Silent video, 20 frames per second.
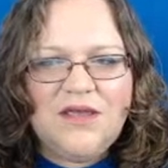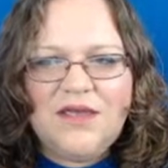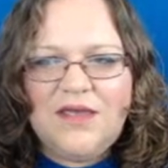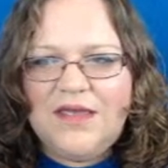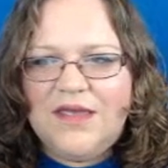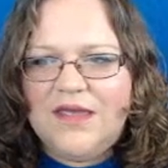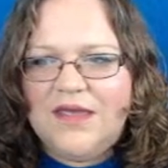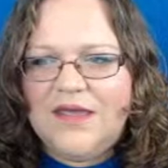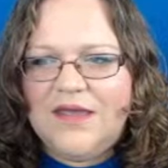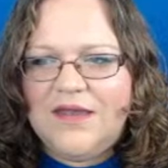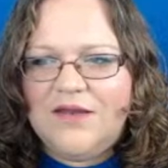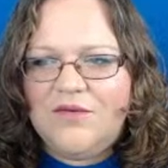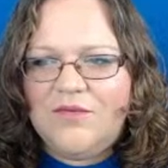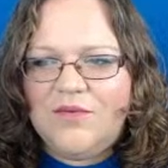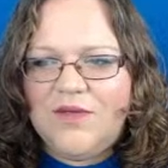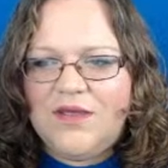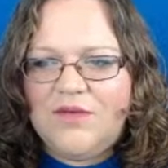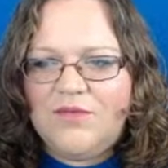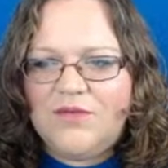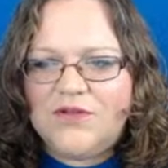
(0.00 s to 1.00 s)
and
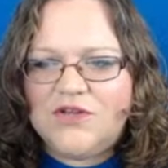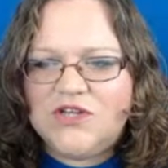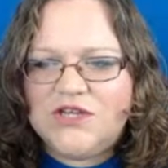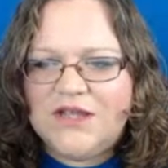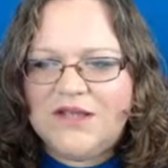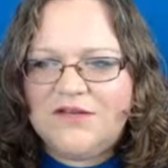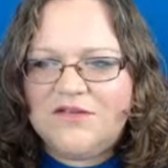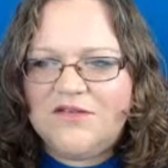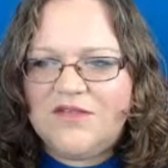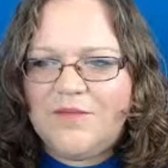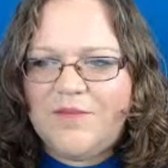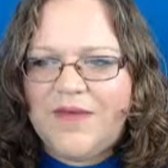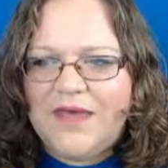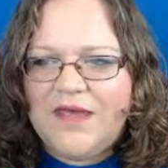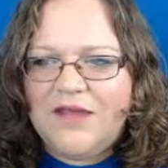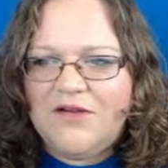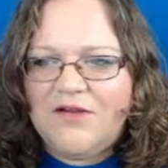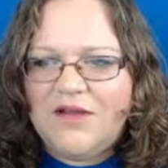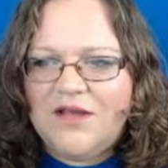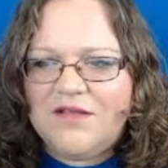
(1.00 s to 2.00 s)
we will change the
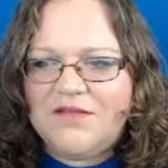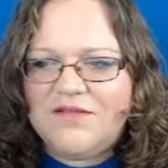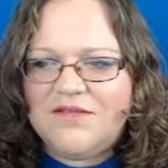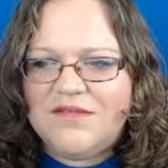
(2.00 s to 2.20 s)
background